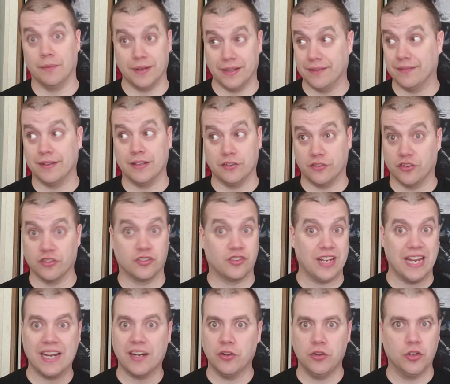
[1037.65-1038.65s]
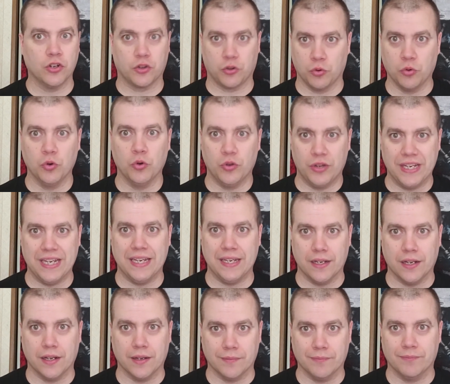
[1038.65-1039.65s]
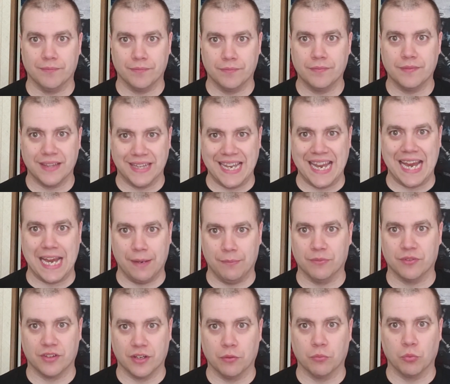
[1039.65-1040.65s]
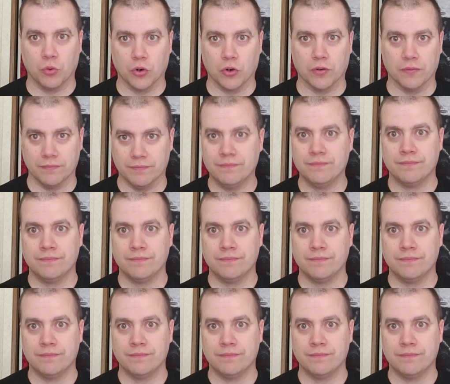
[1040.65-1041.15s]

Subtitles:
going to just take a look through the names that were